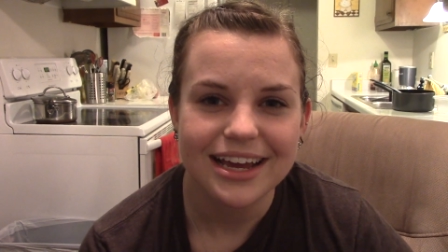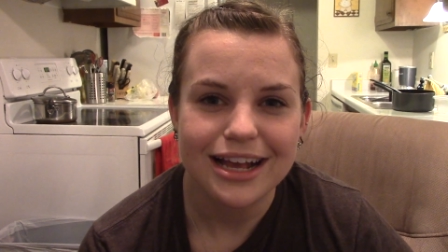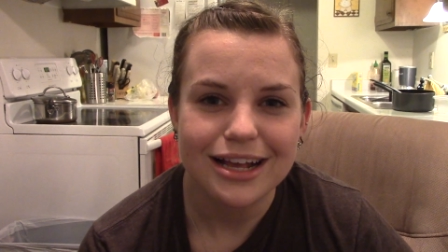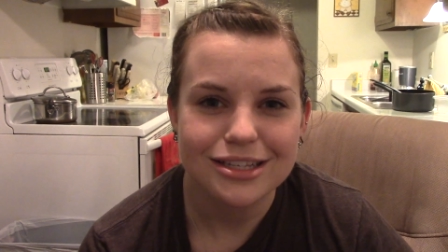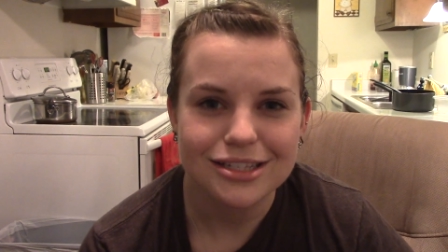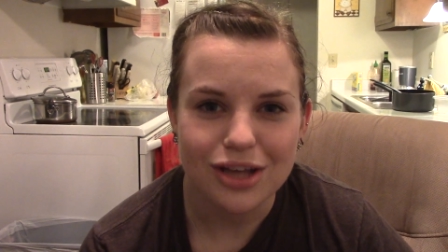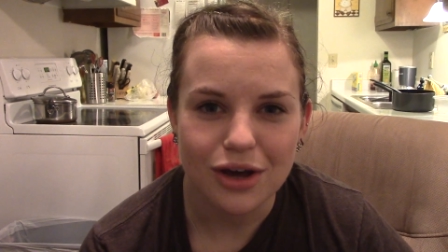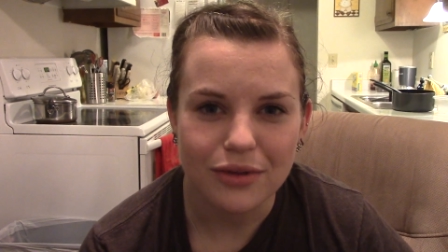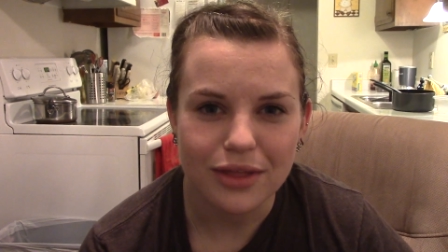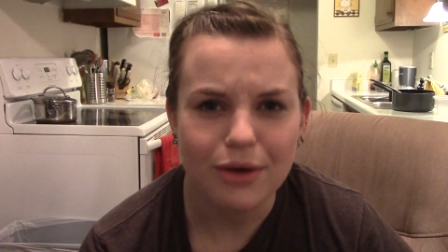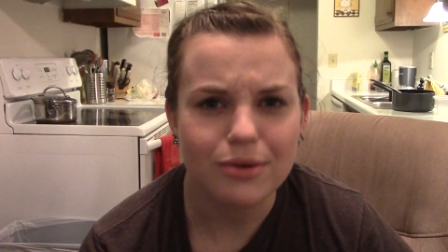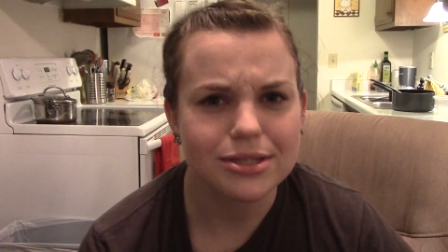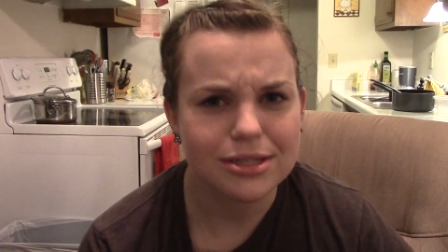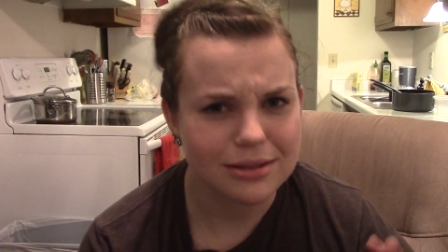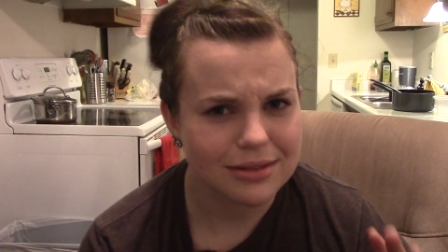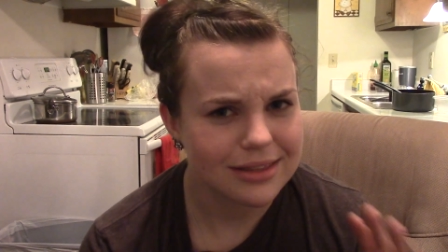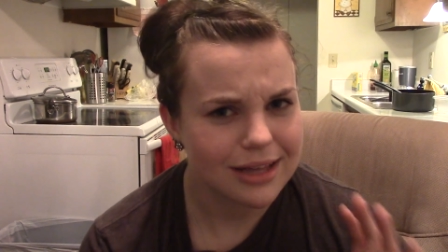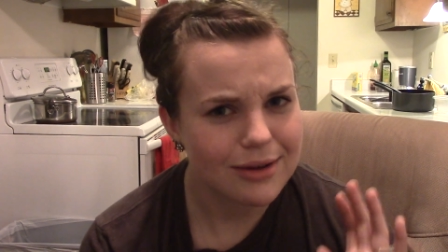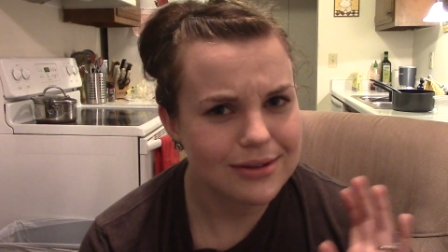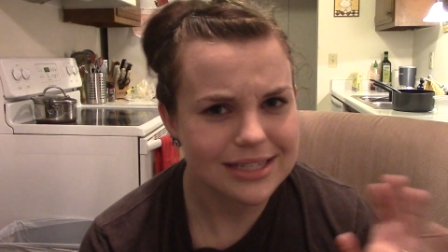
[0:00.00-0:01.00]
So that was,
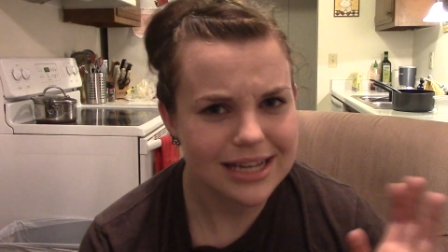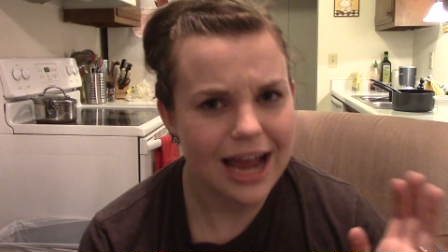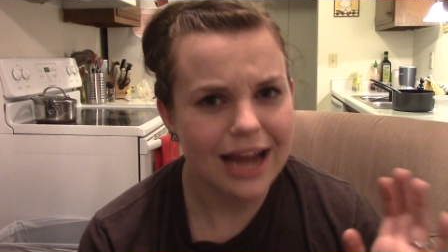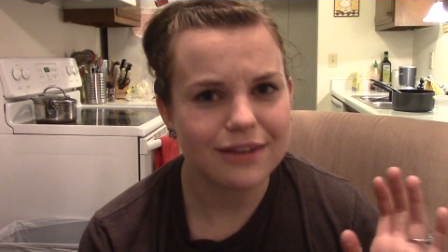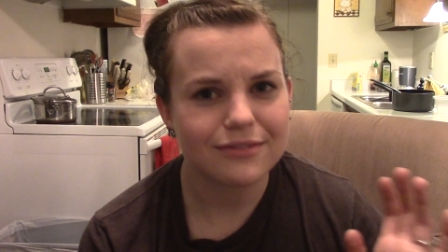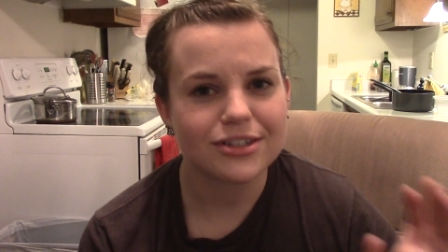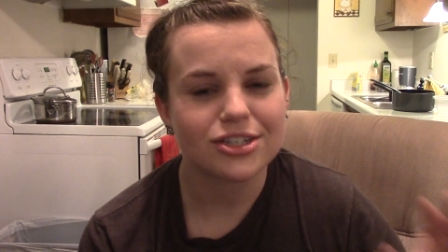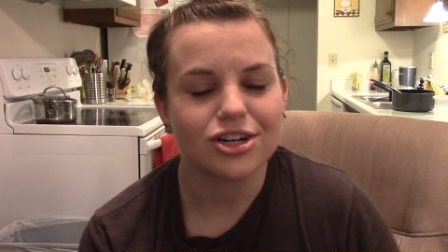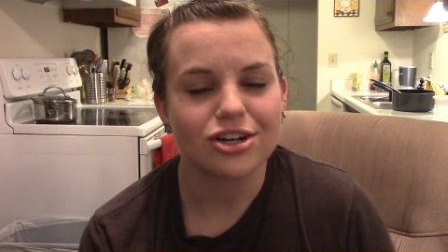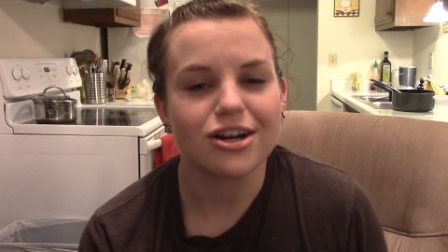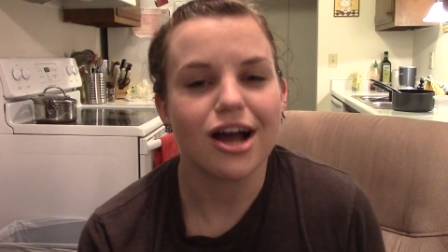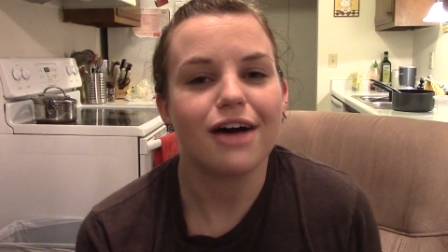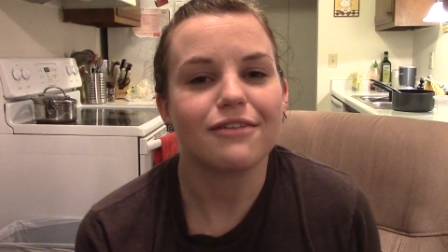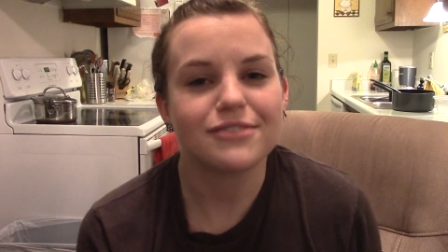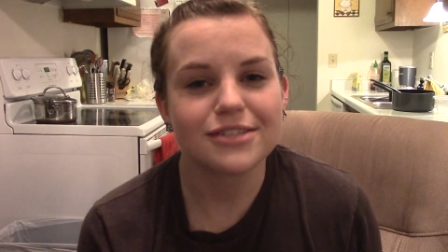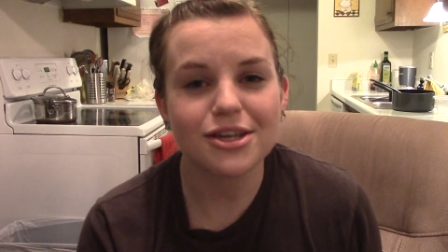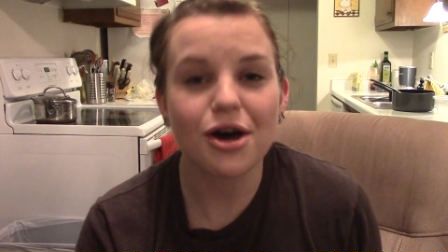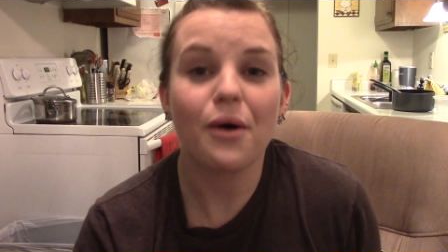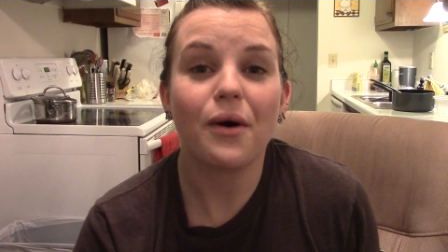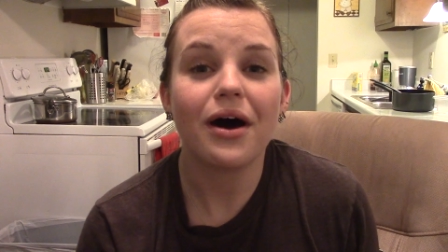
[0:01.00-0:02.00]
that was kind of a turnoff.
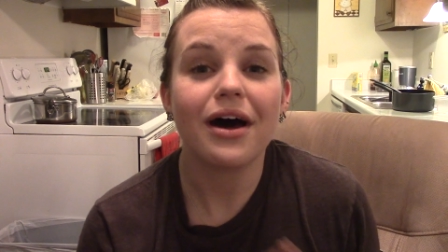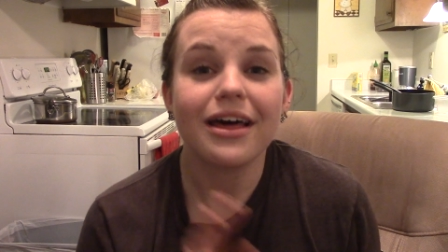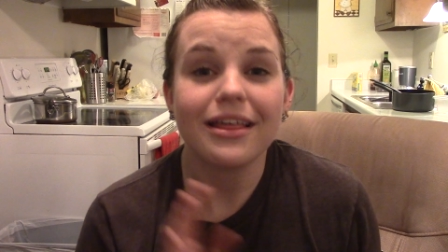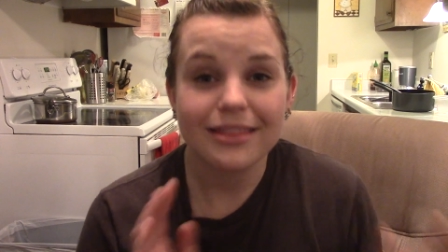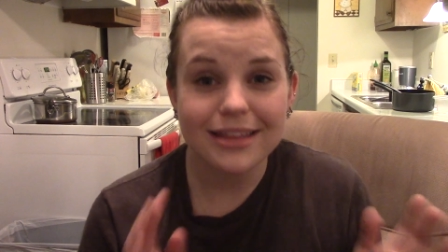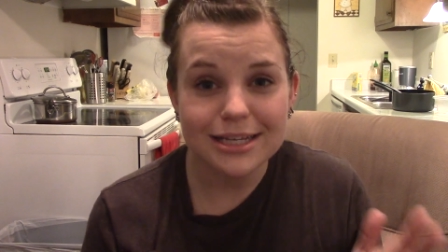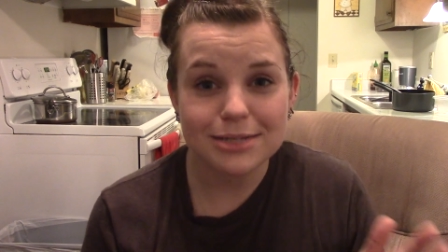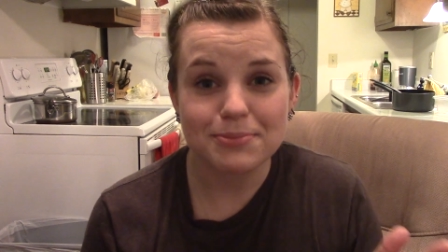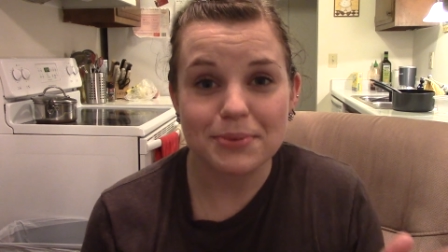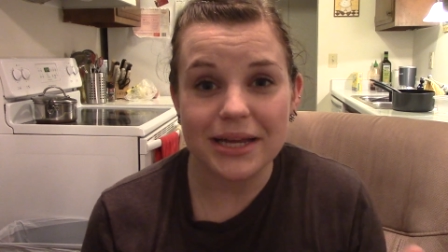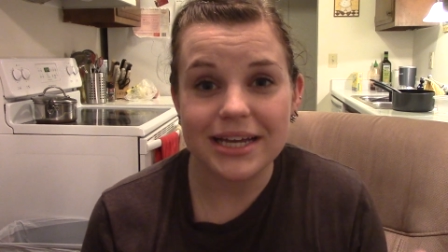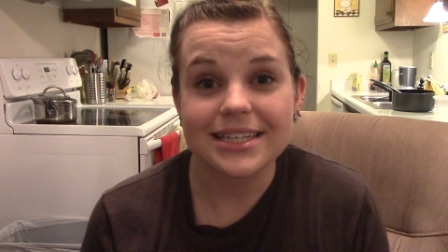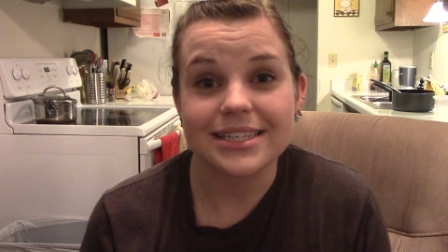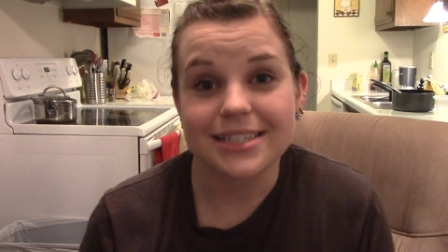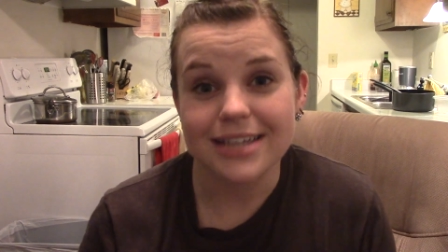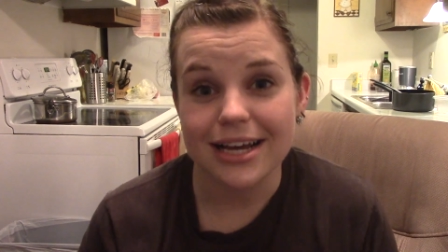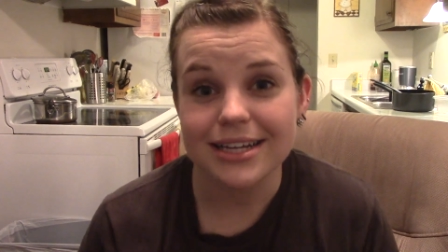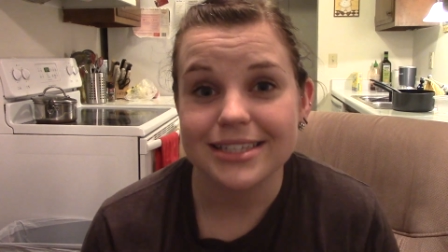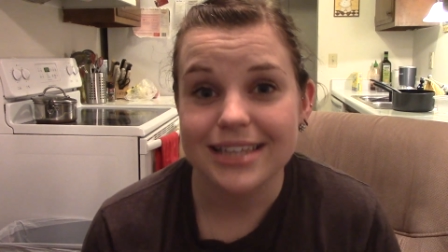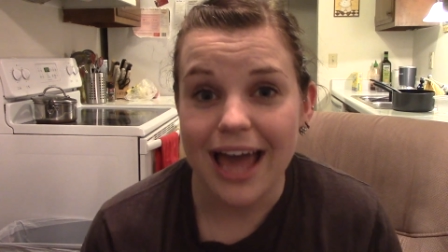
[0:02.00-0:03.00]
So this place
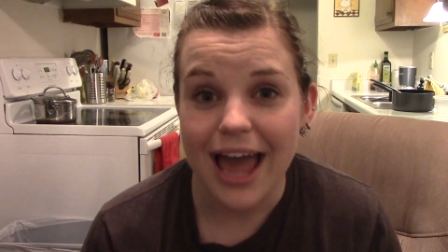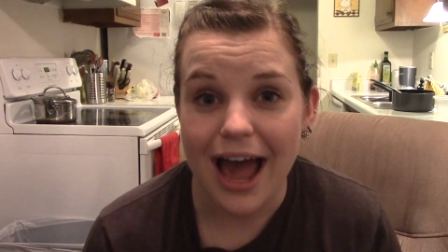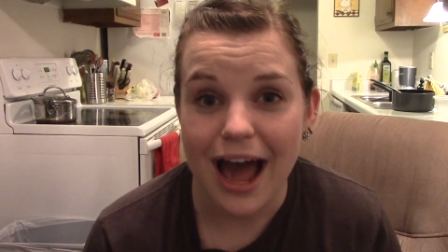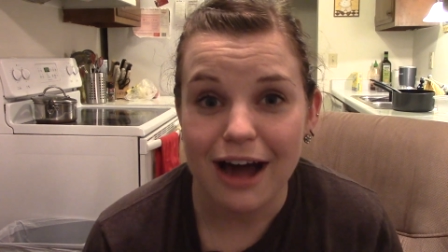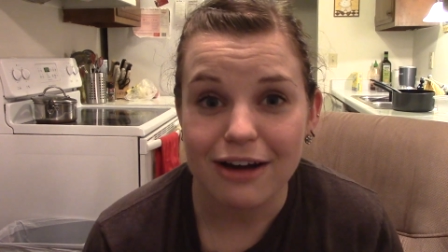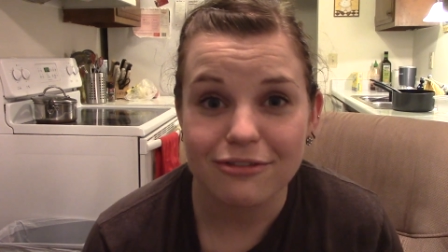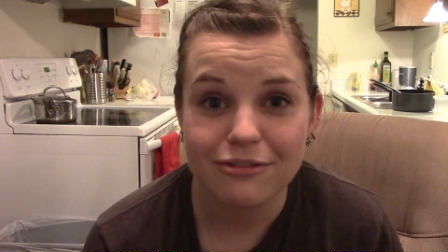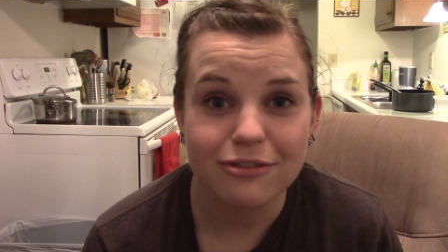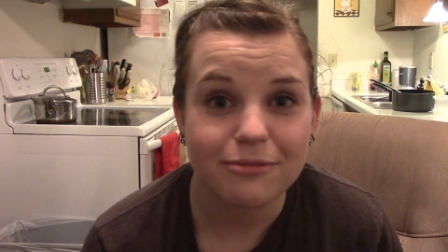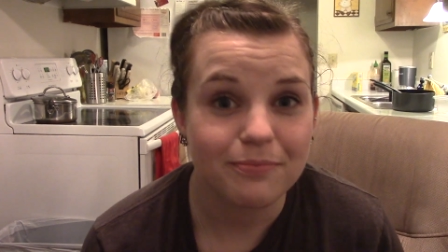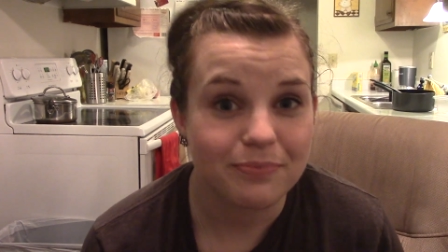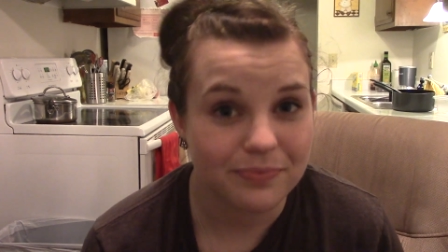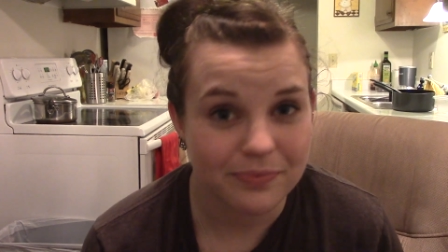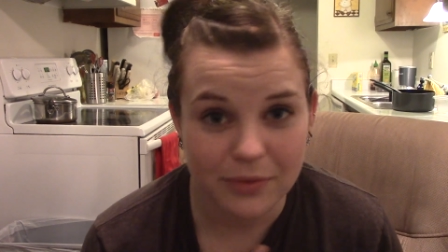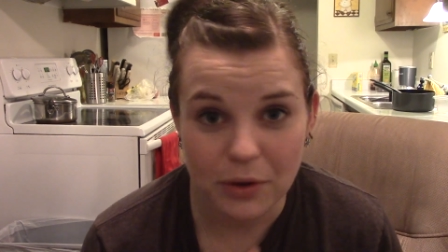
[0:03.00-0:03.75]
does have